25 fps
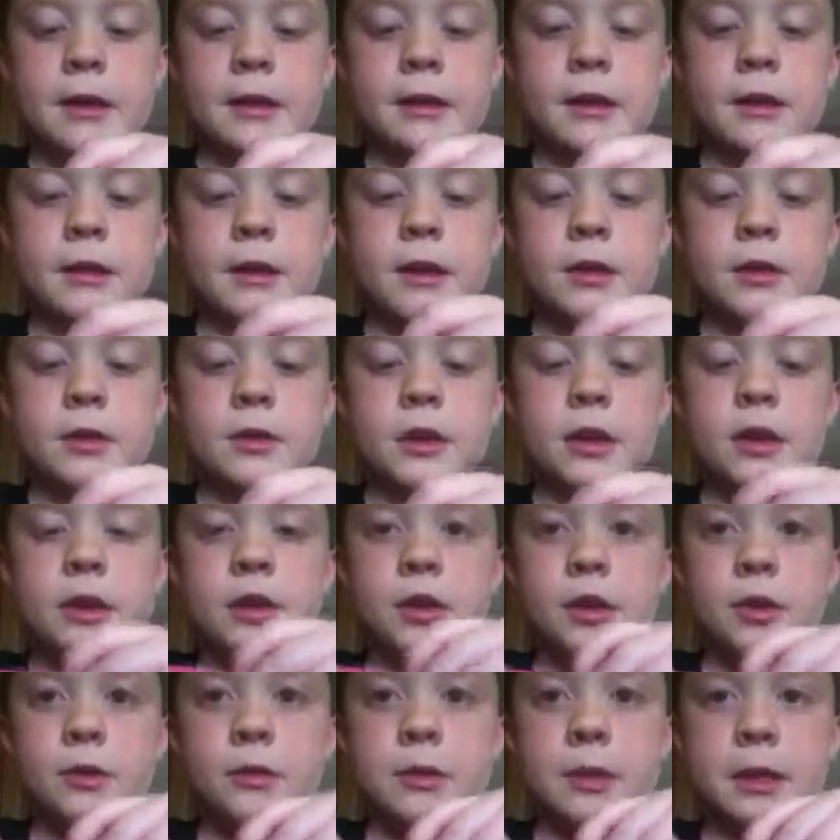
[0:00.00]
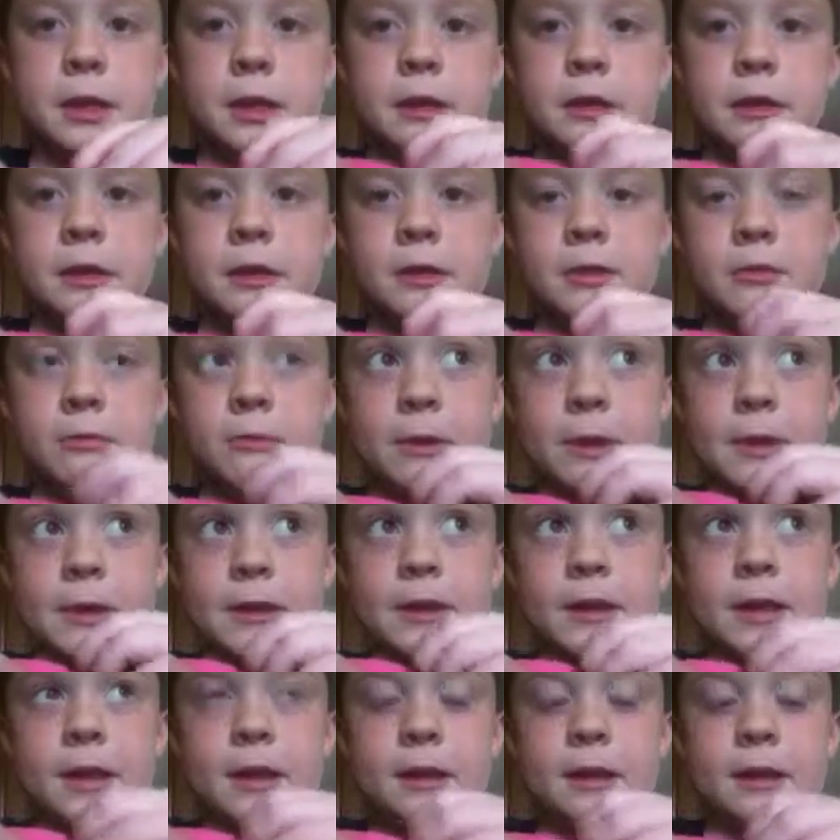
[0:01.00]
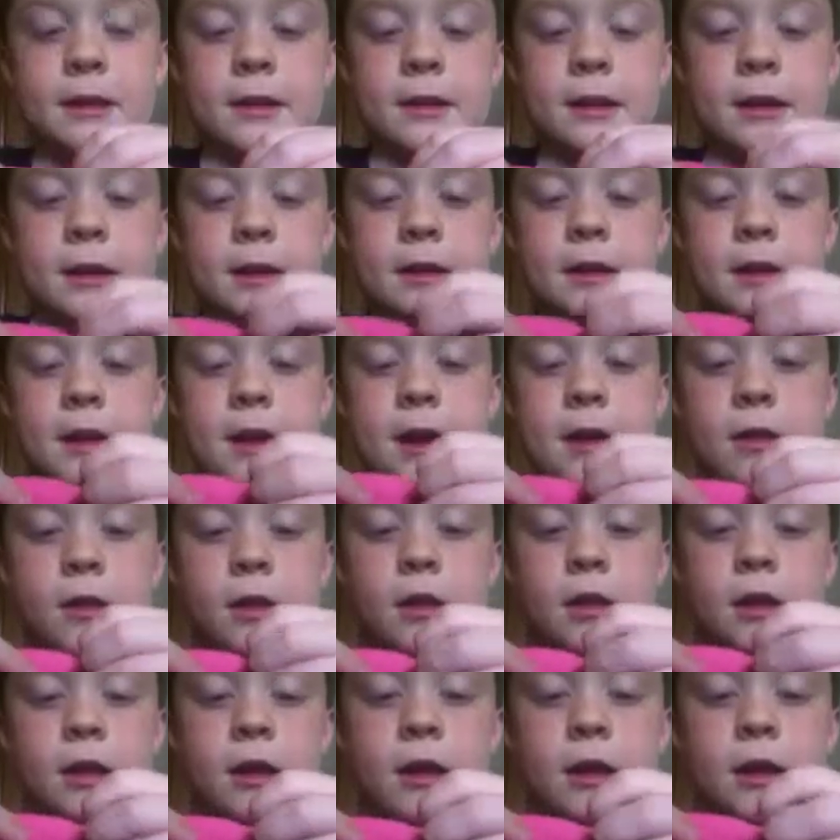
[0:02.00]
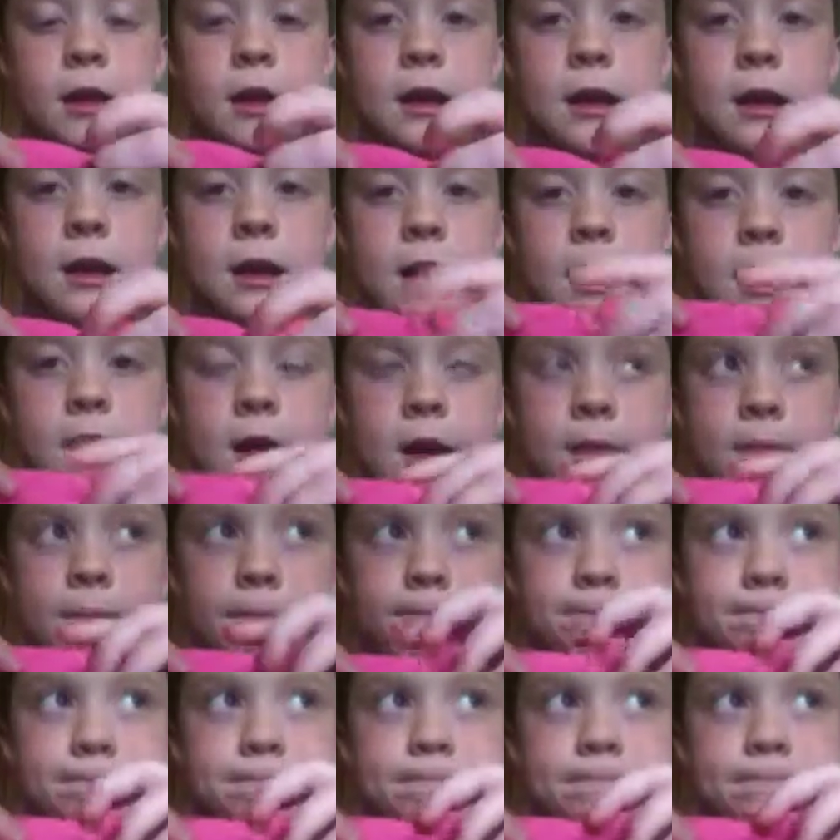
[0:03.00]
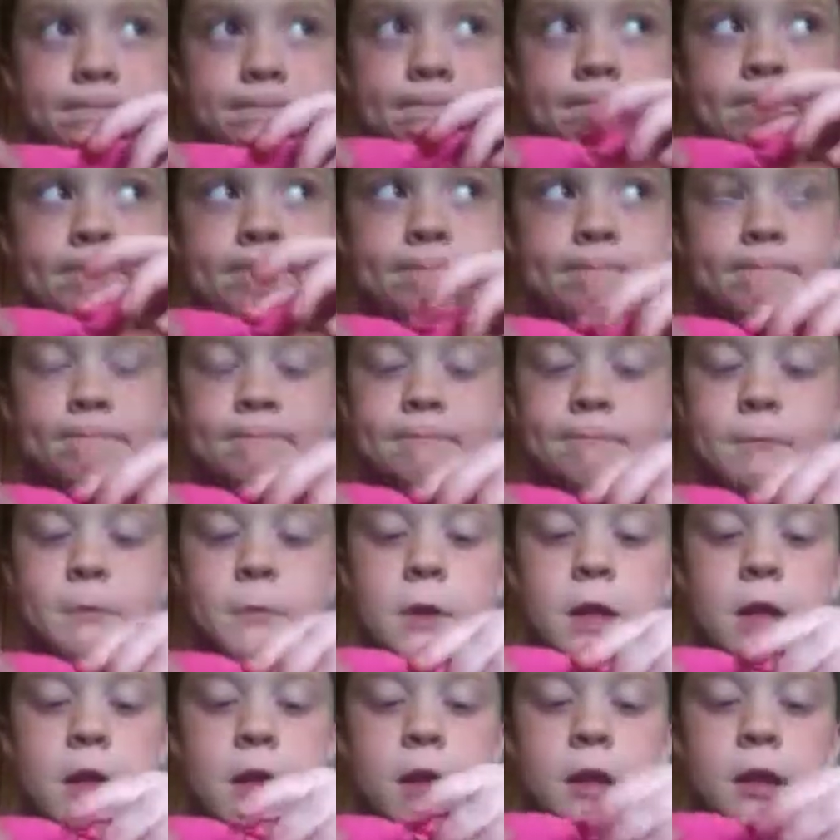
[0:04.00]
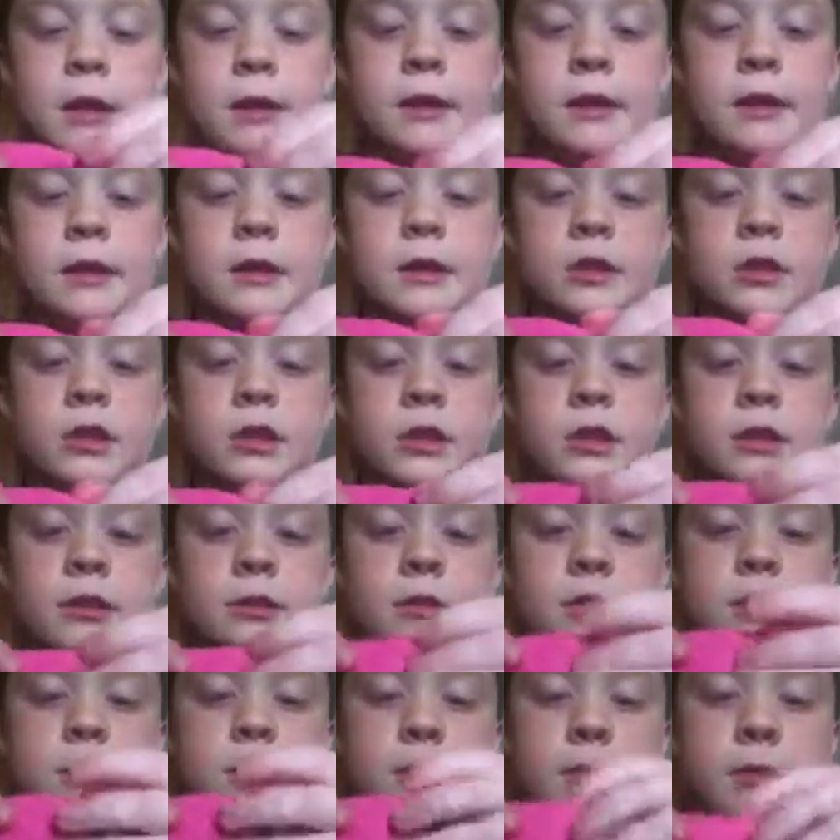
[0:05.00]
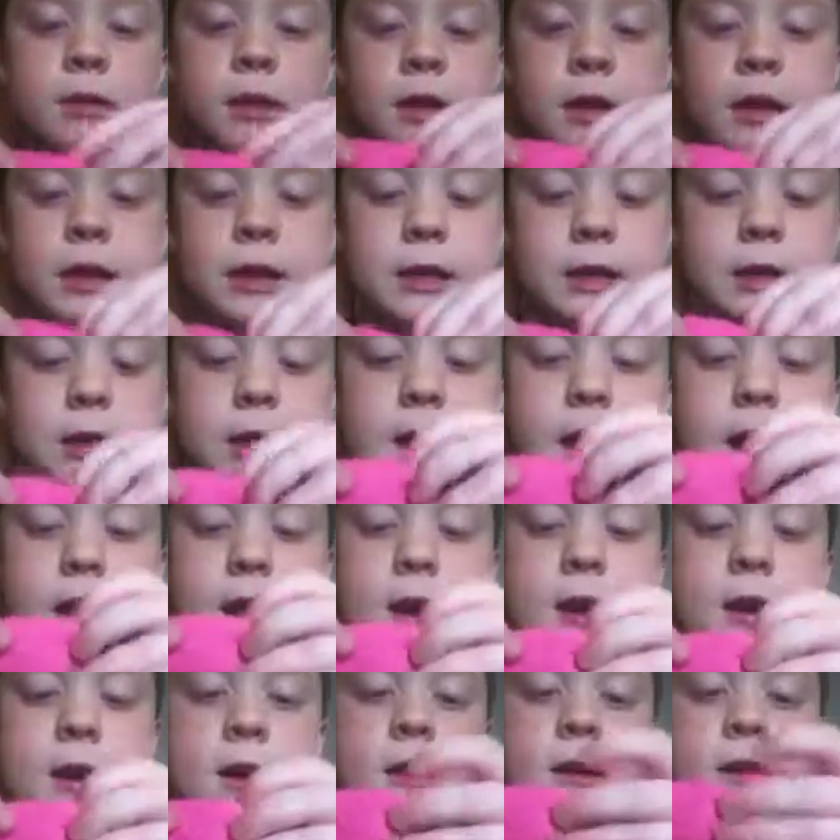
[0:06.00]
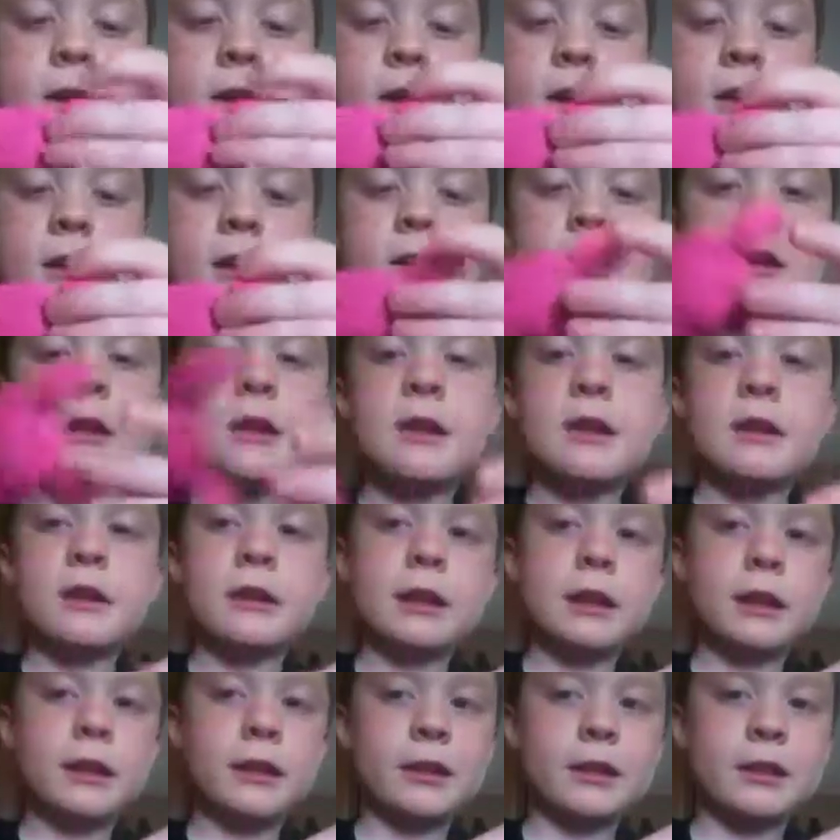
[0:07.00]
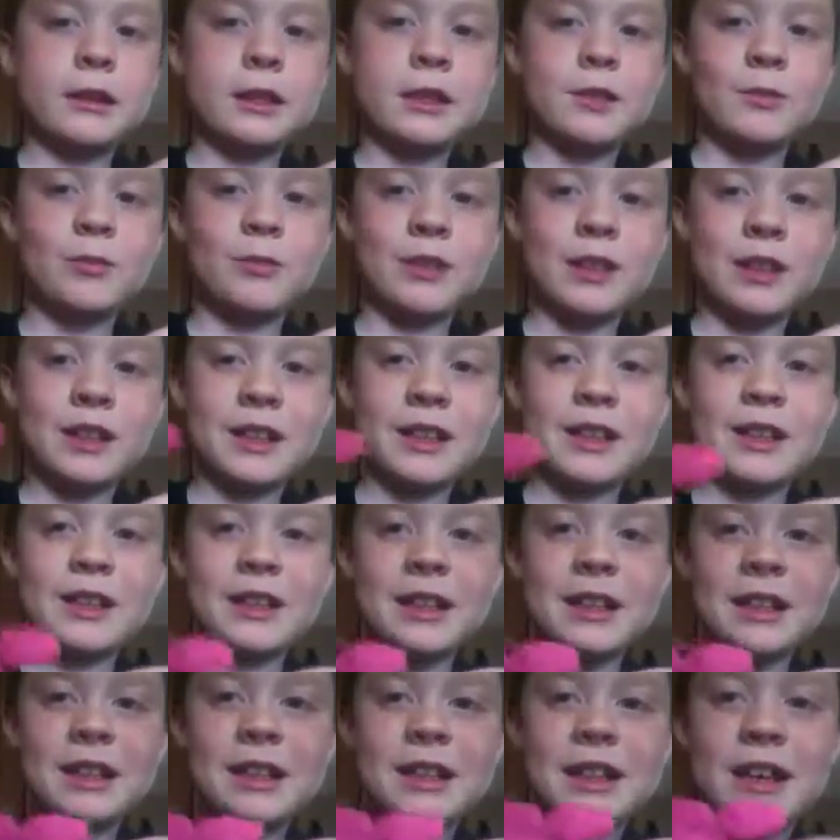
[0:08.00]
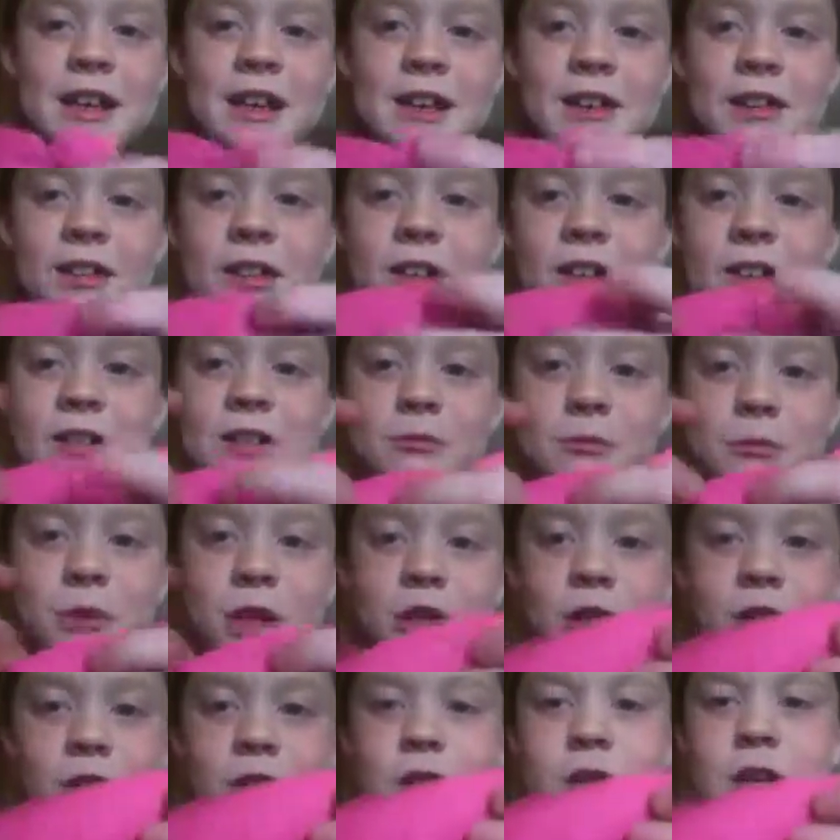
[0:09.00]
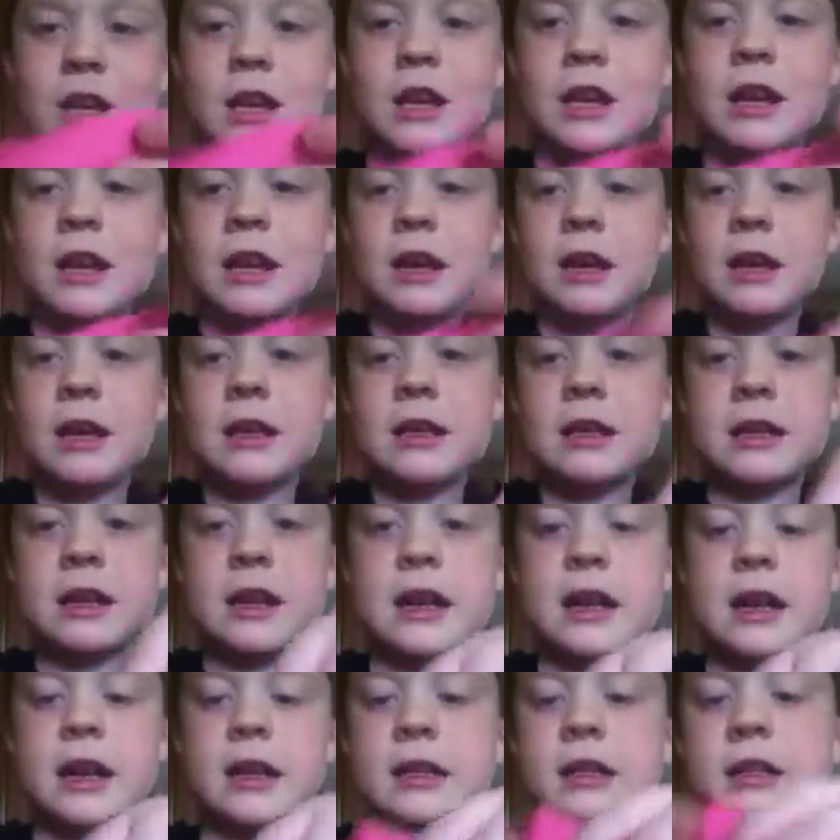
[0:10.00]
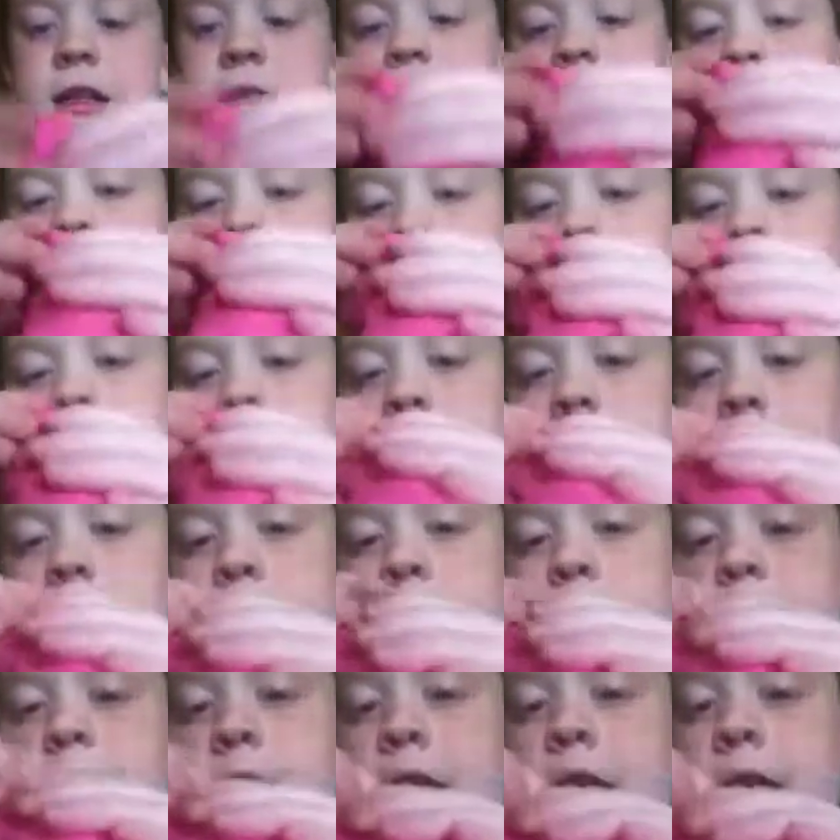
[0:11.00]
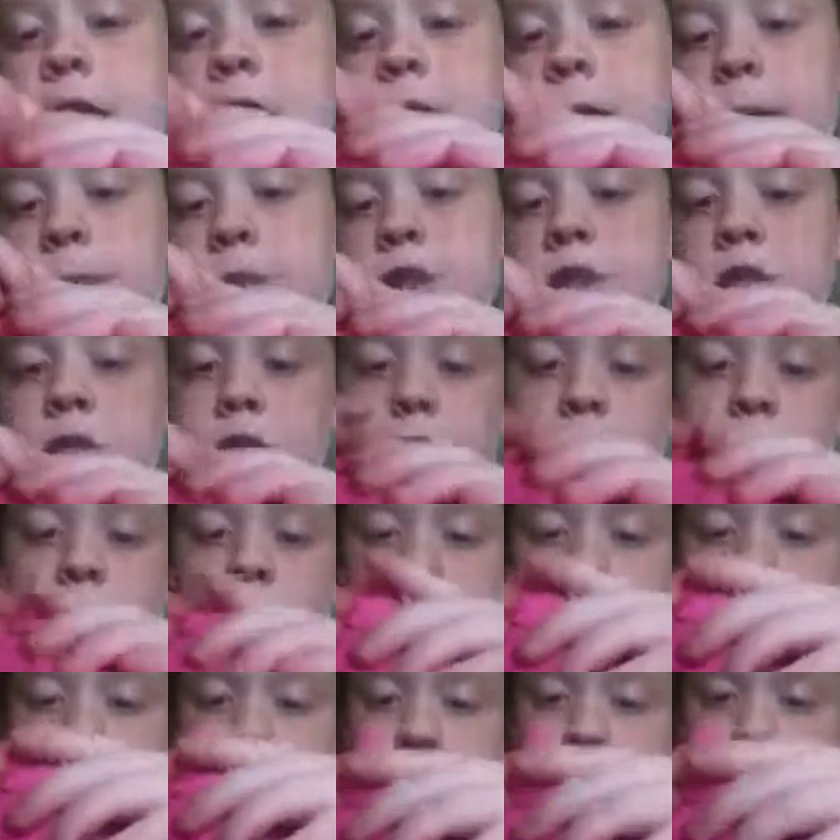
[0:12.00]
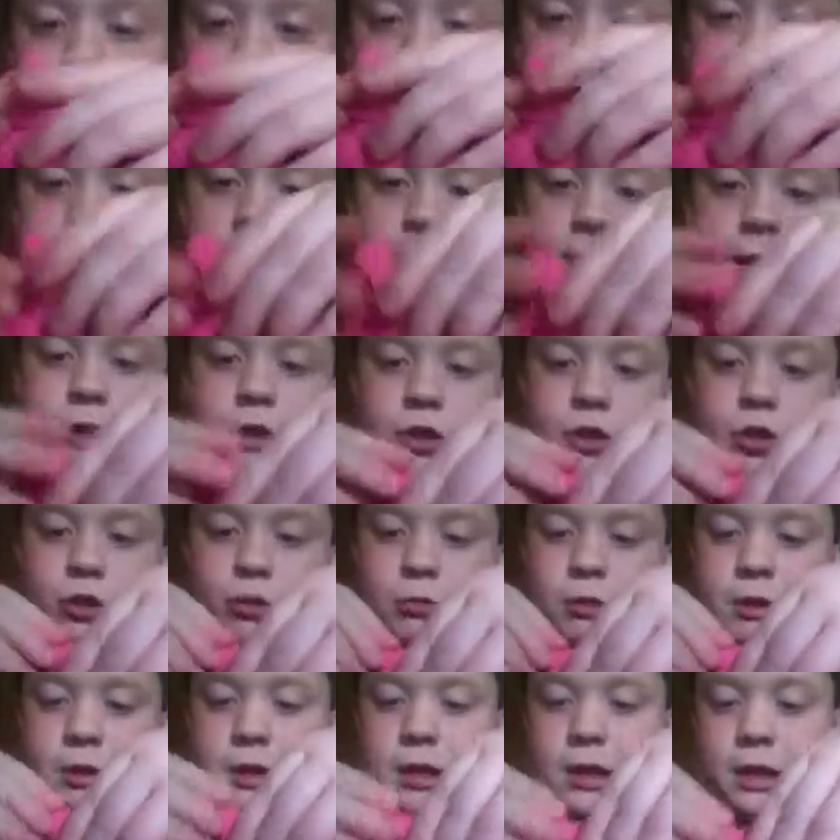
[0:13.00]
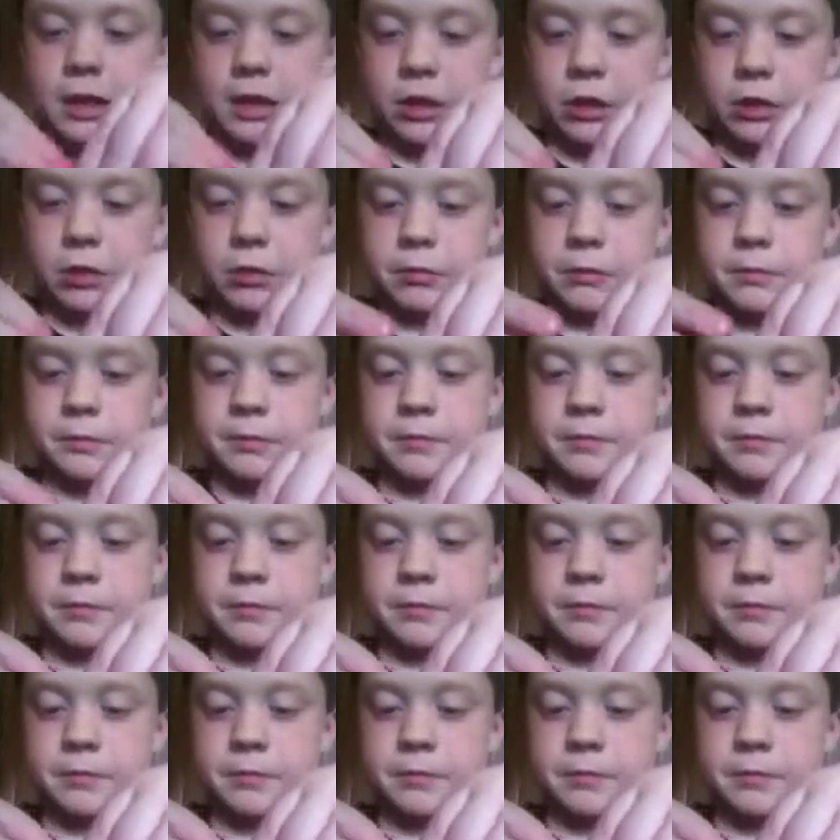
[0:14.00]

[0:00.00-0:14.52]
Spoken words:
Sometimes what I do is like squeeze it in together, and then I usually do something like that. Now like something like this. I know it's weird. And then this optionally I do a tail.